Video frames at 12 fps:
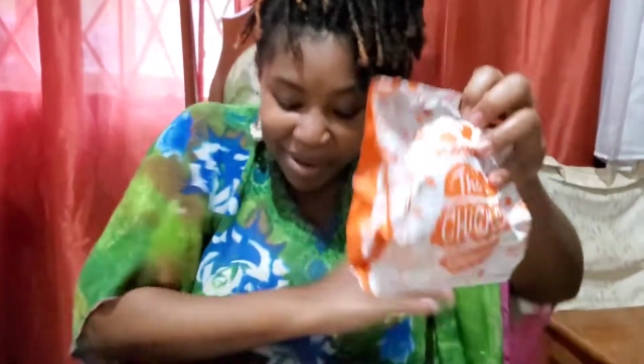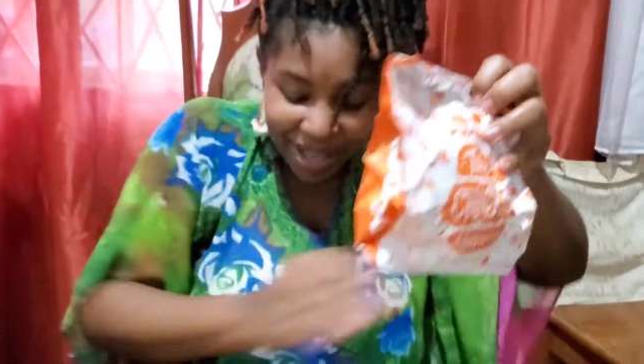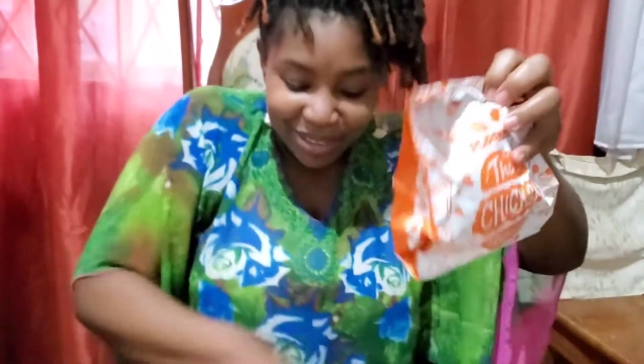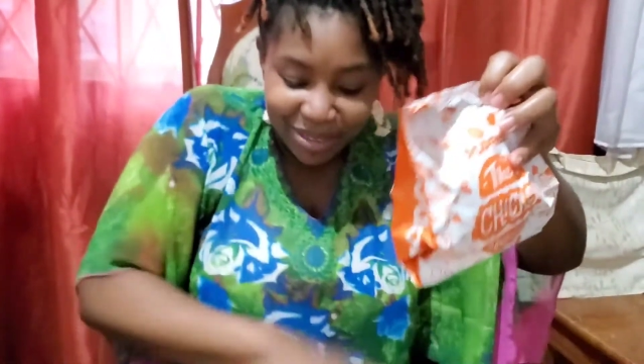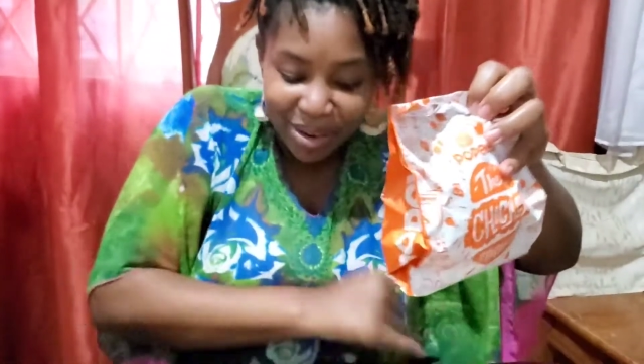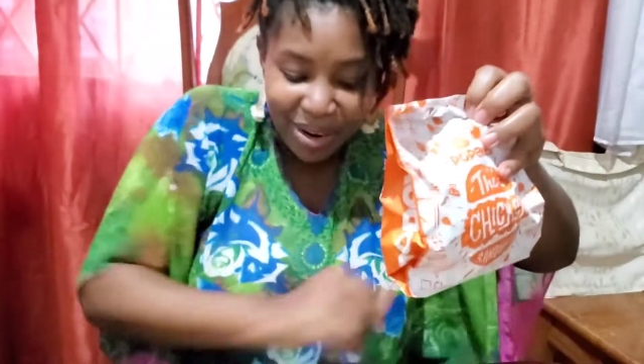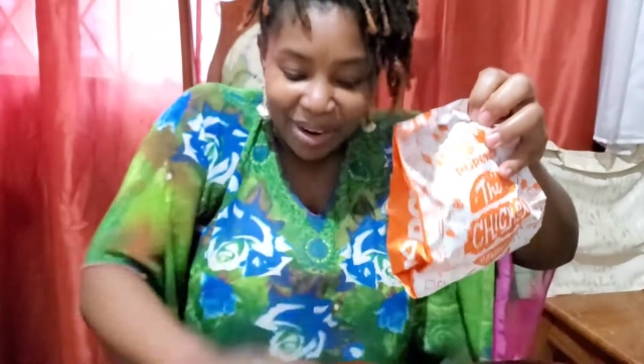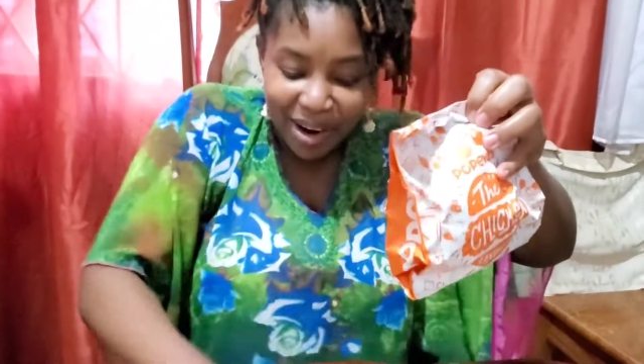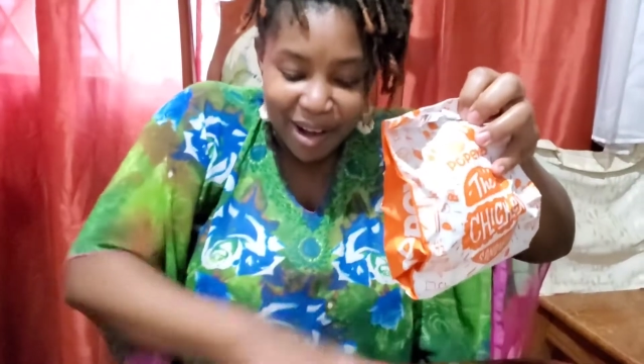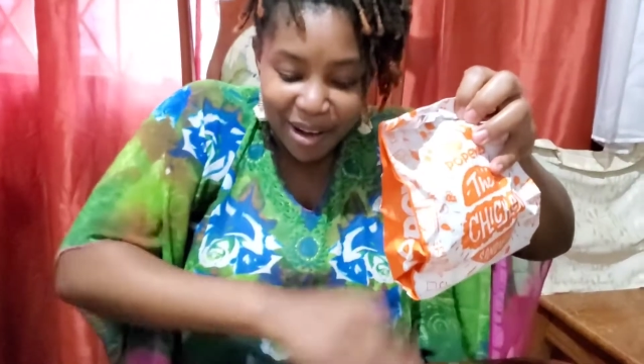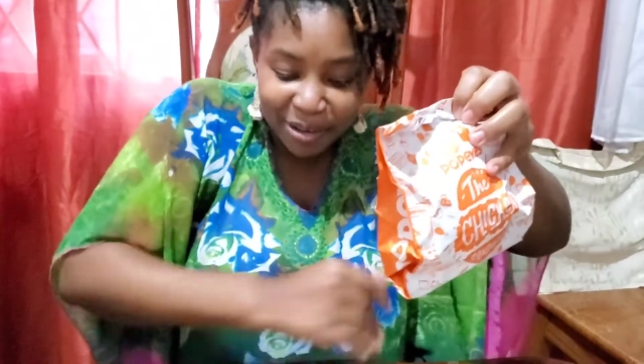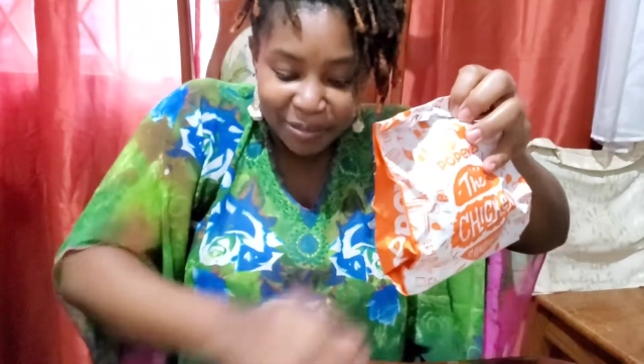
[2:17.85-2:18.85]
wait no
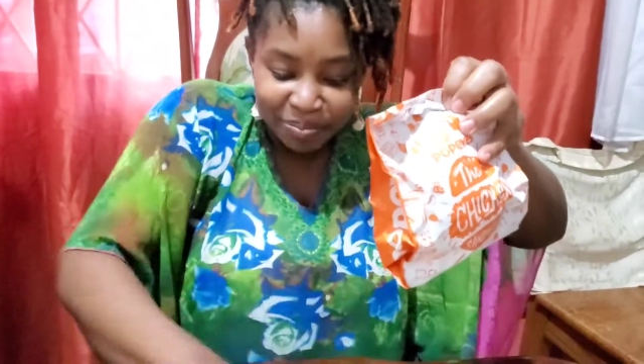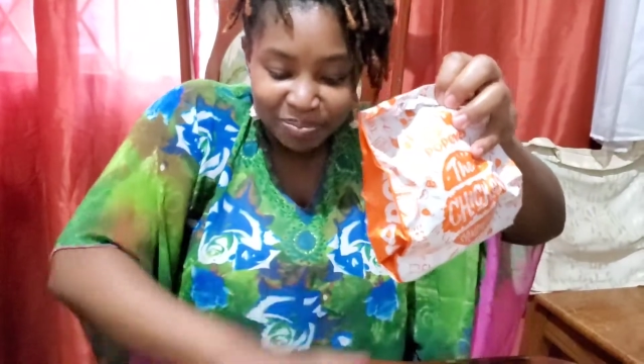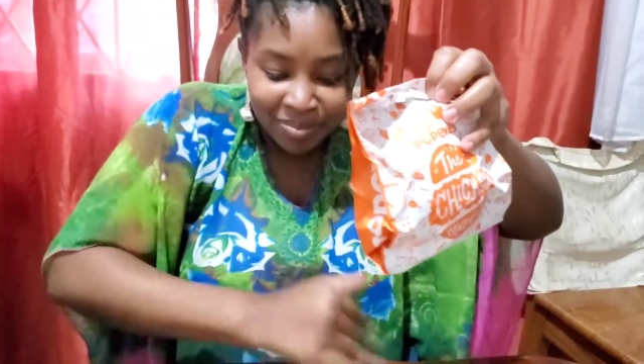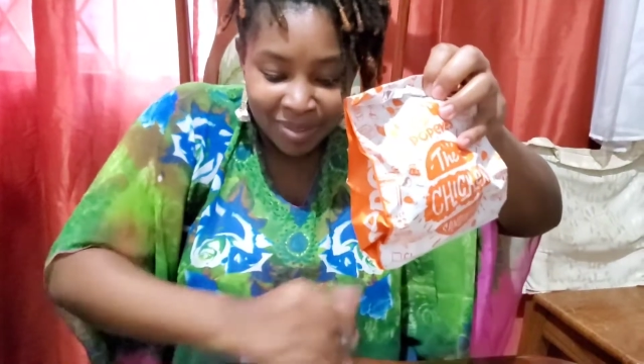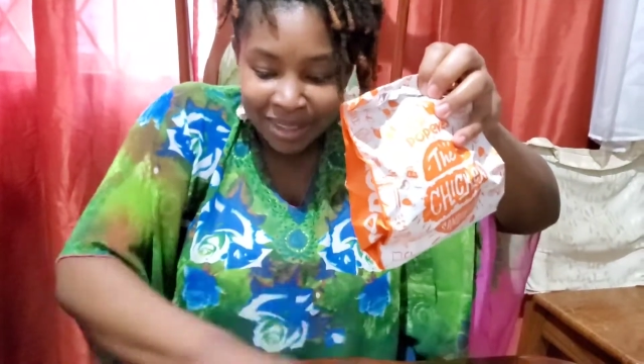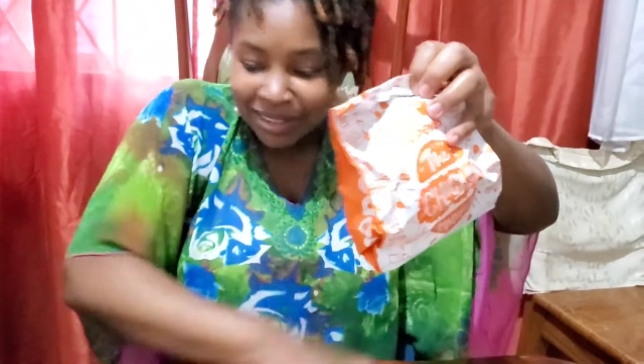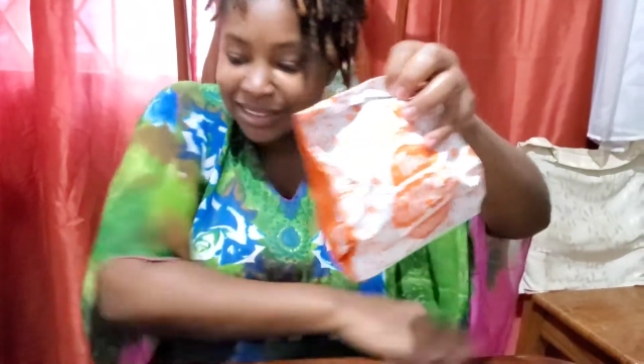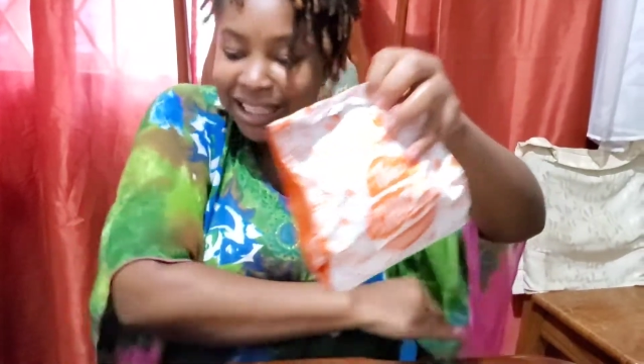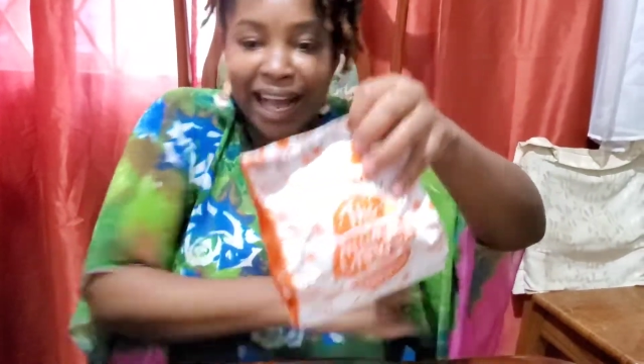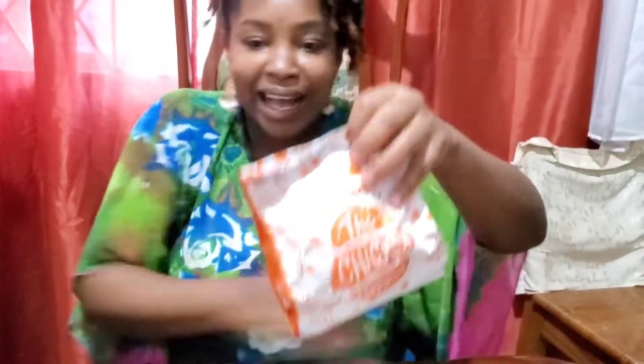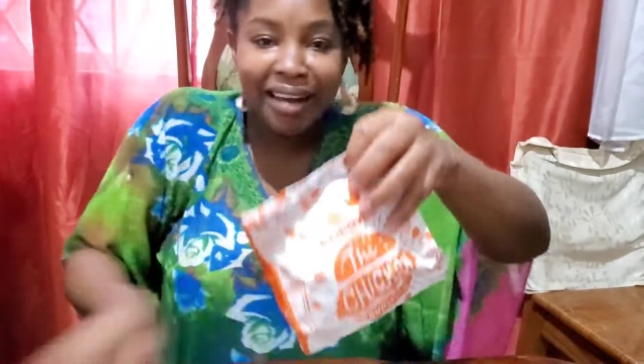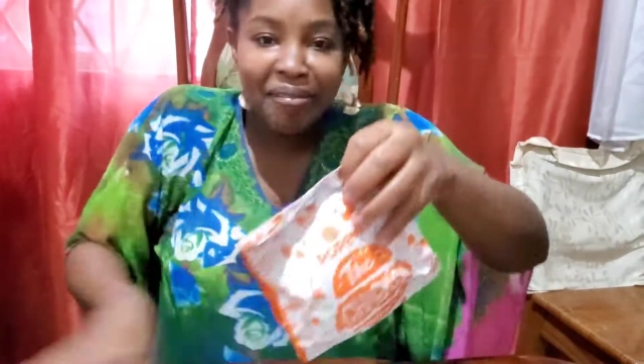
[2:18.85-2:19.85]
long
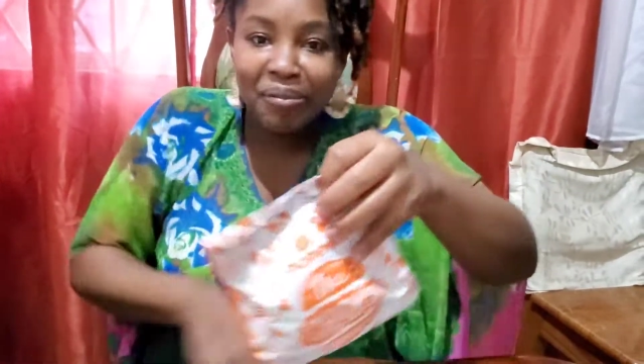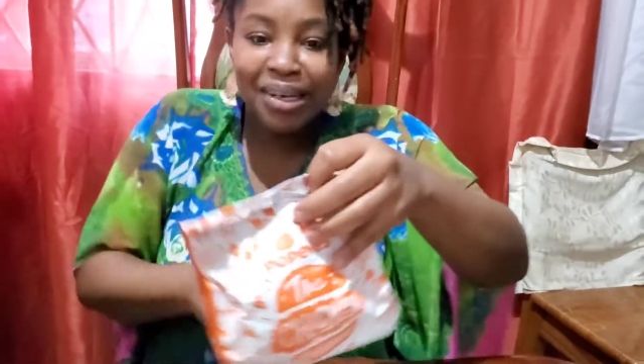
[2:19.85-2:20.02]
time.